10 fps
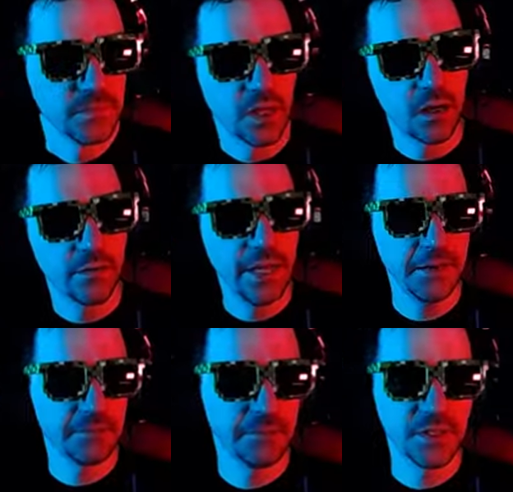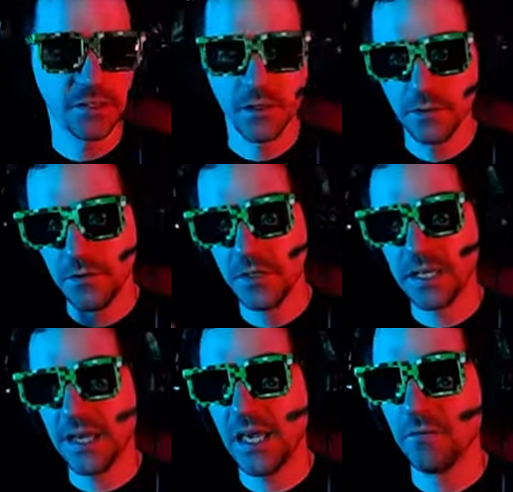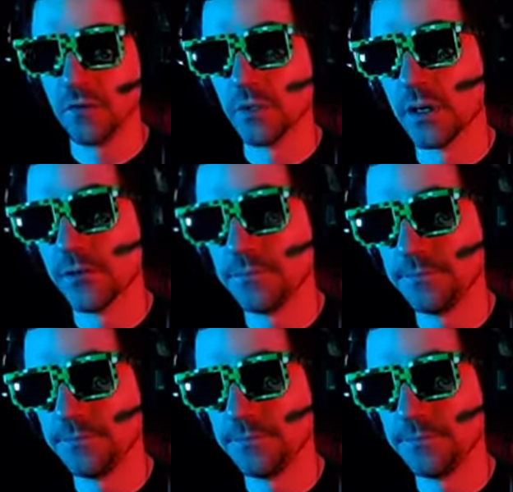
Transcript: Alright, let's go do that cave or whatever.